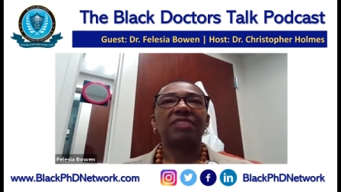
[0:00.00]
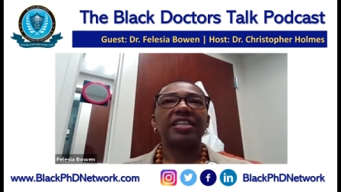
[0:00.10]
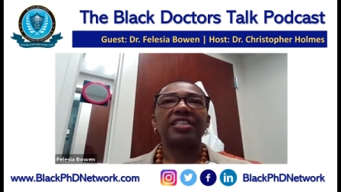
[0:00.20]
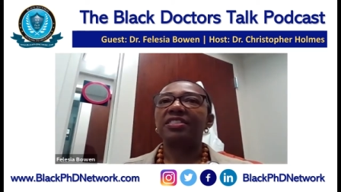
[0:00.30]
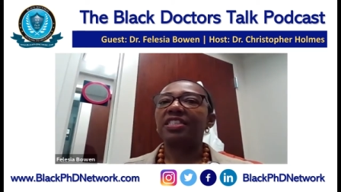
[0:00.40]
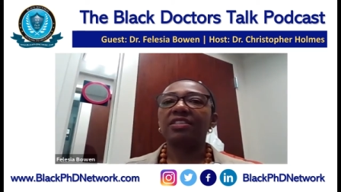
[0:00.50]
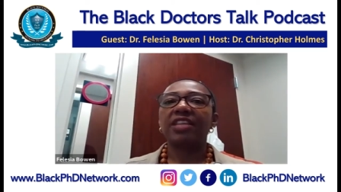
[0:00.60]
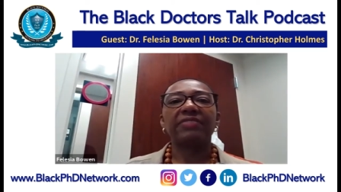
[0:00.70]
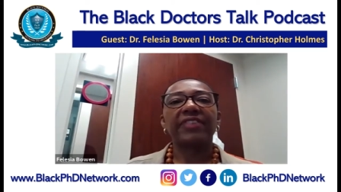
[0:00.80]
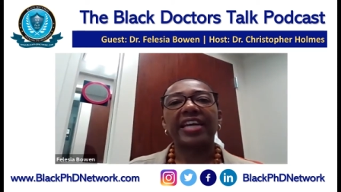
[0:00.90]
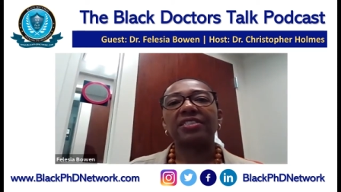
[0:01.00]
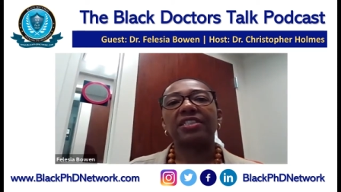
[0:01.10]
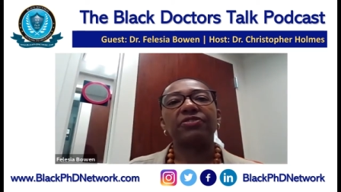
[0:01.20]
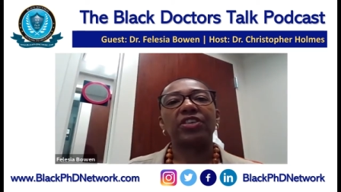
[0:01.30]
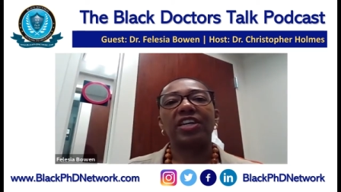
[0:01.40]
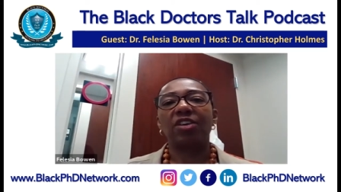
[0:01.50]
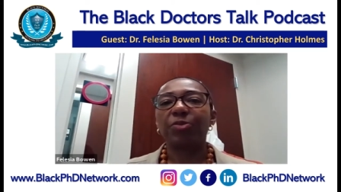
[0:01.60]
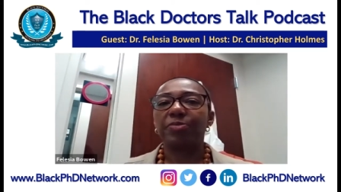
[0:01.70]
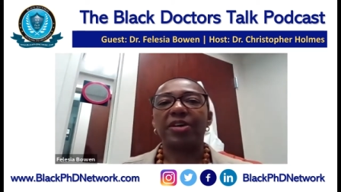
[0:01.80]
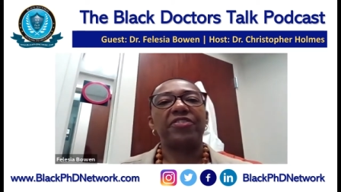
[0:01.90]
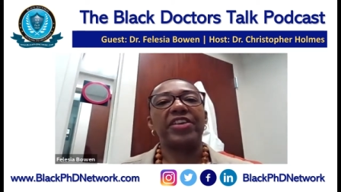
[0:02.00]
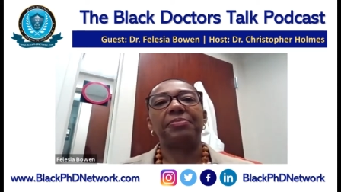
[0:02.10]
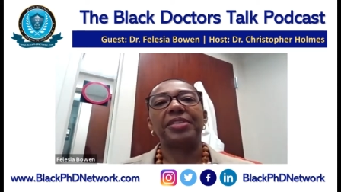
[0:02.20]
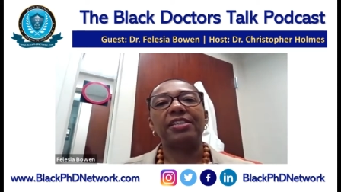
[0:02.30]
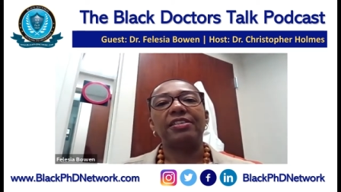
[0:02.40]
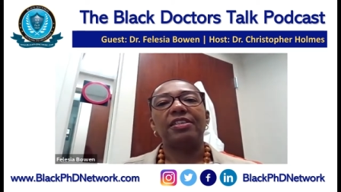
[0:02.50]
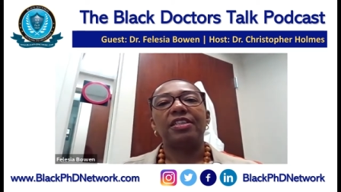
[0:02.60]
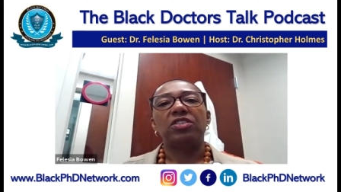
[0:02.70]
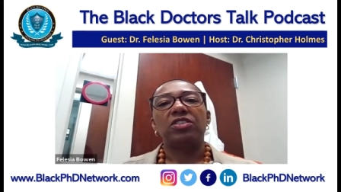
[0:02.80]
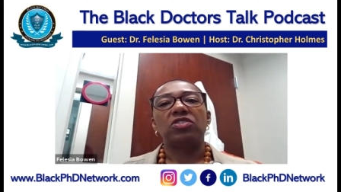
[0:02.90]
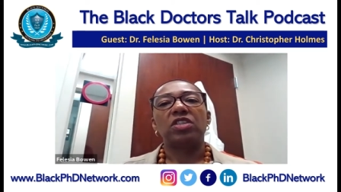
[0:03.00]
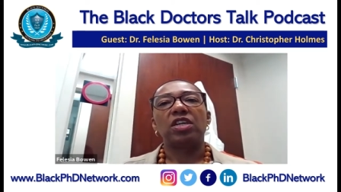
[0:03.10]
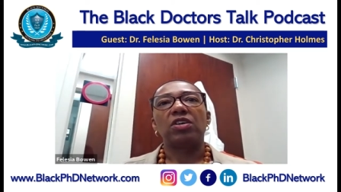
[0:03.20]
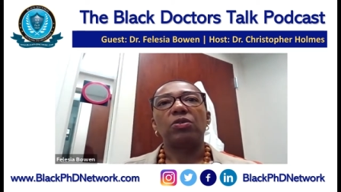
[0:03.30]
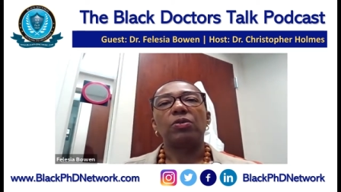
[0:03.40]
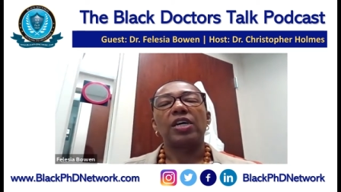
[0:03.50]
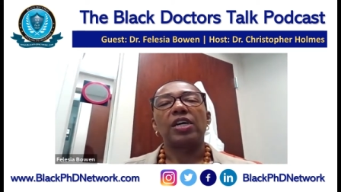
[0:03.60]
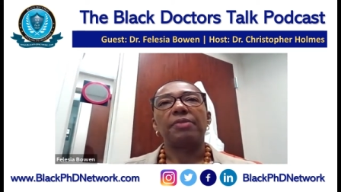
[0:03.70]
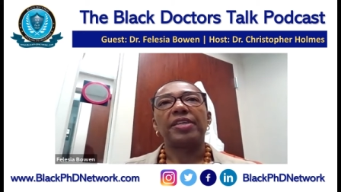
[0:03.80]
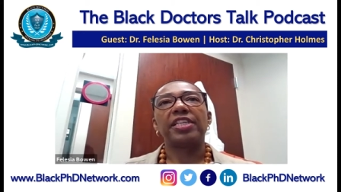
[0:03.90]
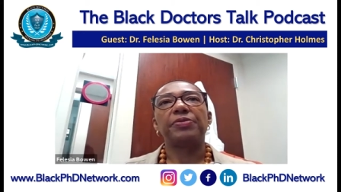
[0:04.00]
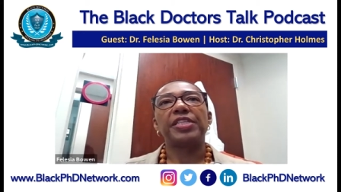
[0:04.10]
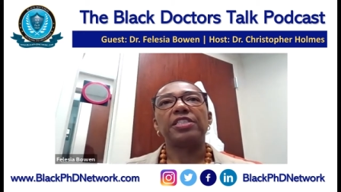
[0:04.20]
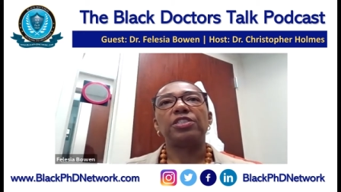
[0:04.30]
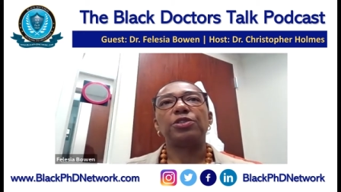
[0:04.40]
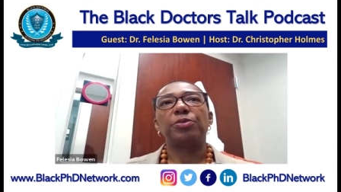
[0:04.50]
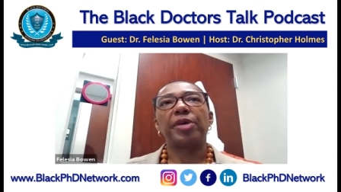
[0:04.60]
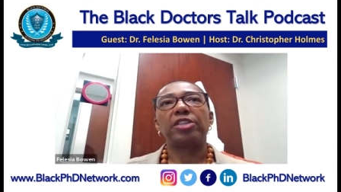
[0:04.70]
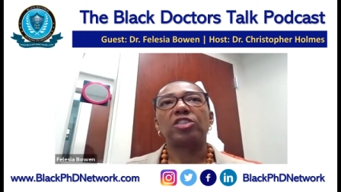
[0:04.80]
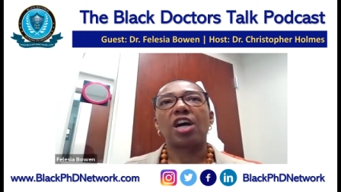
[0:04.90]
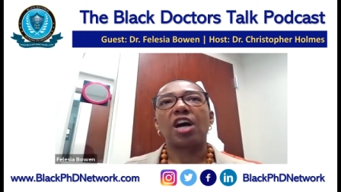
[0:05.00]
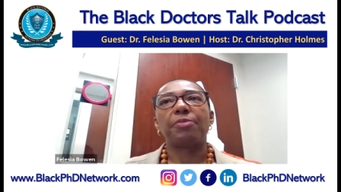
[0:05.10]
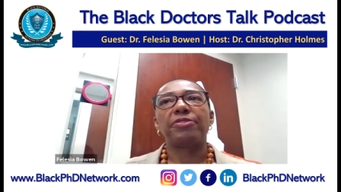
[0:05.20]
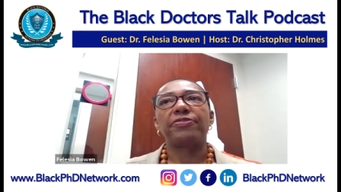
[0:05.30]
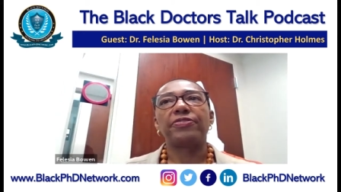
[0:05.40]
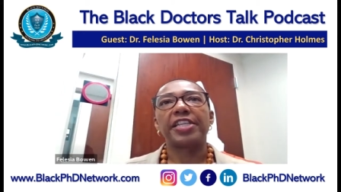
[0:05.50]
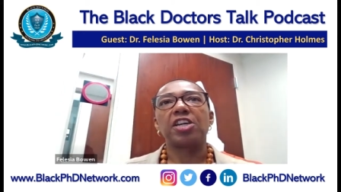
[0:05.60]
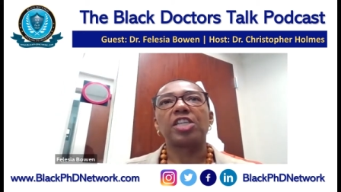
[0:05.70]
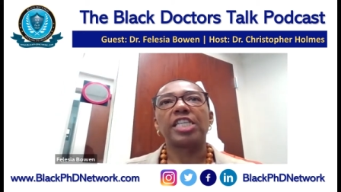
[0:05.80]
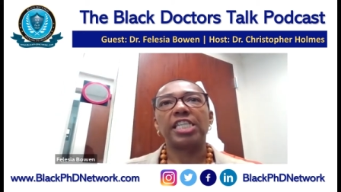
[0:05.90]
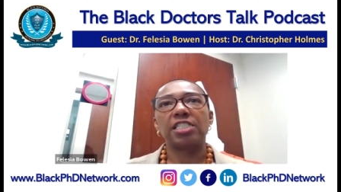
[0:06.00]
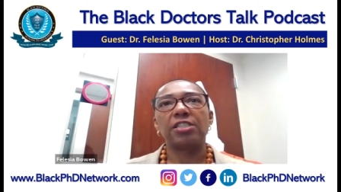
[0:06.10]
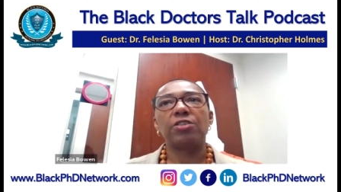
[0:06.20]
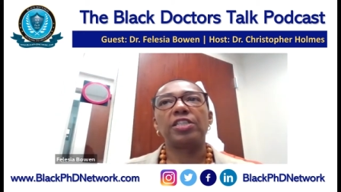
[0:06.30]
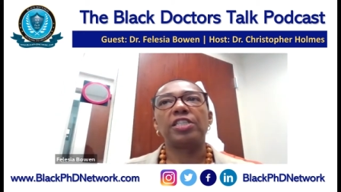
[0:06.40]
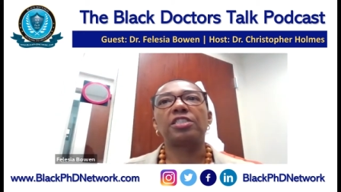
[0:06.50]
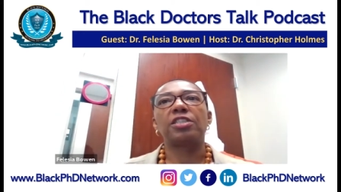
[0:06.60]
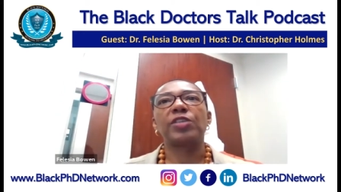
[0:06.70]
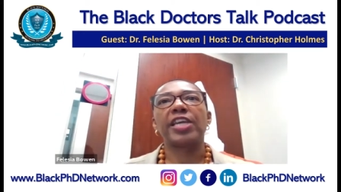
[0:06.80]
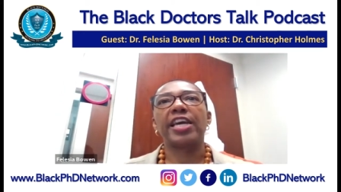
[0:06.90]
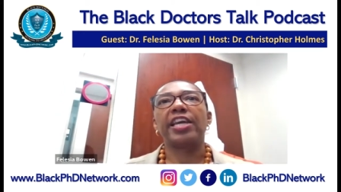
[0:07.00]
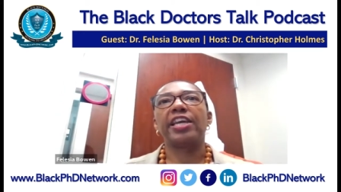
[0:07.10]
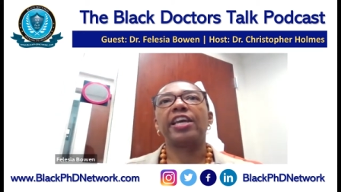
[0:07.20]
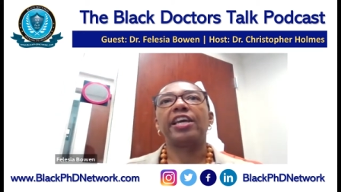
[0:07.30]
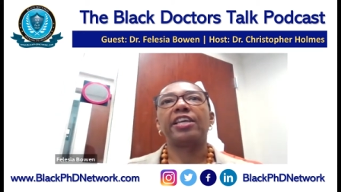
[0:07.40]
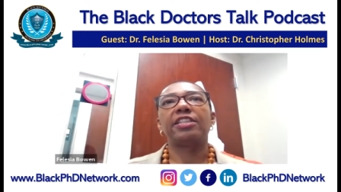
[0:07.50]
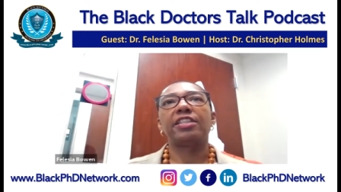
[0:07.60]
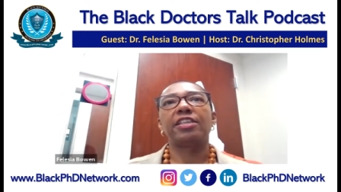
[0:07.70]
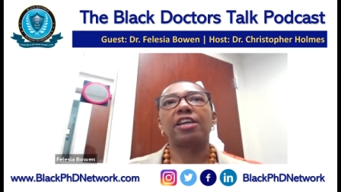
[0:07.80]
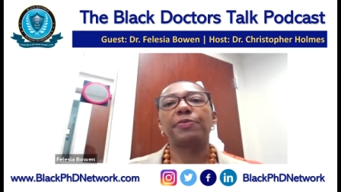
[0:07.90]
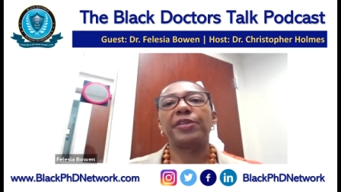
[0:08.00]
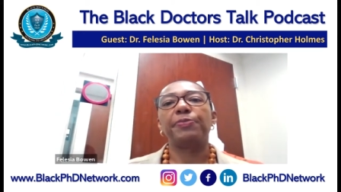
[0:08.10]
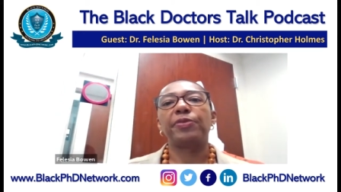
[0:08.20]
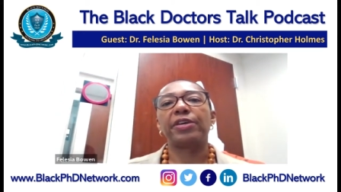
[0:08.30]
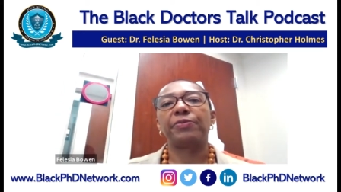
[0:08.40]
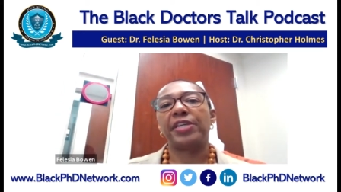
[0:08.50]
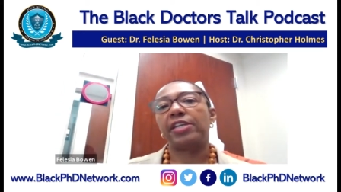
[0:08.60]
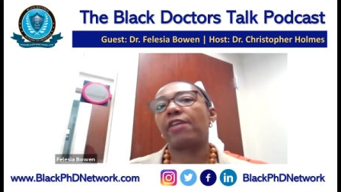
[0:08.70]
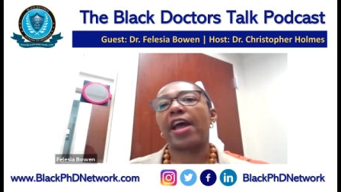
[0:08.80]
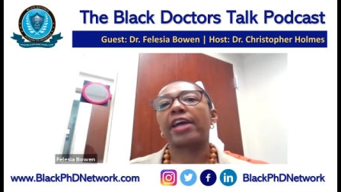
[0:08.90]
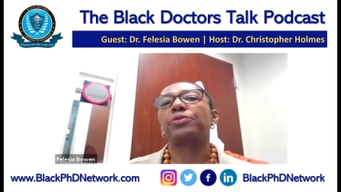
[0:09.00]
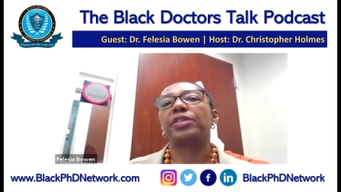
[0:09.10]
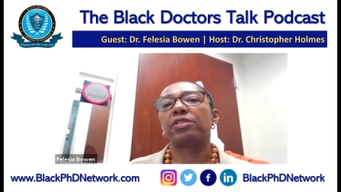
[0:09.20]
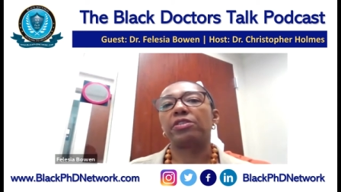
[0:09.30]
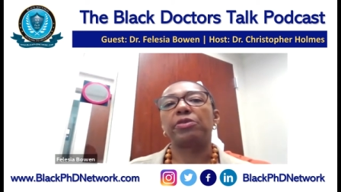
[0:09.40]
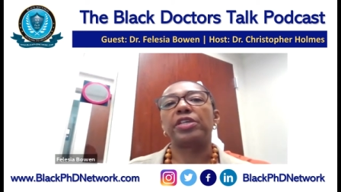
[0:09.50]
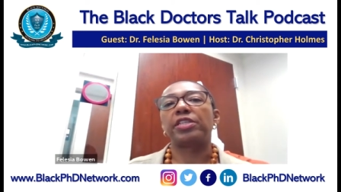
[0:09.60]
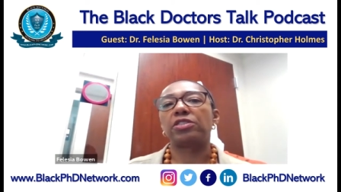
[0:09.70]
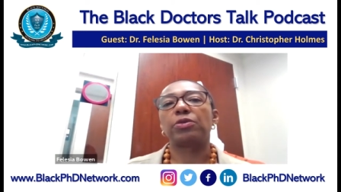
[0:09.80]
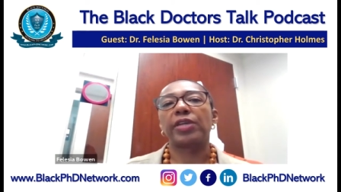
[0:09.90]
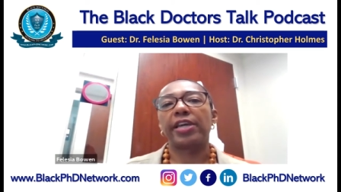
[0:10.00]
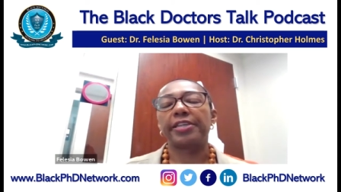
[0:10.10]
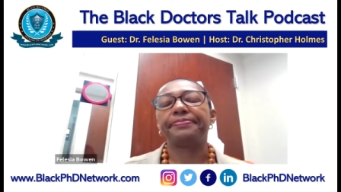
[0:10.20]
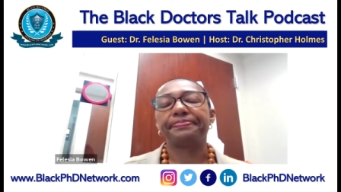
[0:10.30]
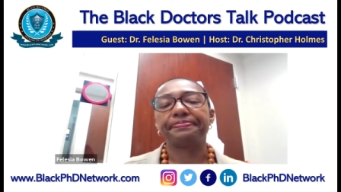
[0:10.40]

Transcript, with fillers: i didn't see a lot of asking for help in my family so um, i think we need to do a better job of letting our kids know that it's okay and the young people that we interact with know that it's okay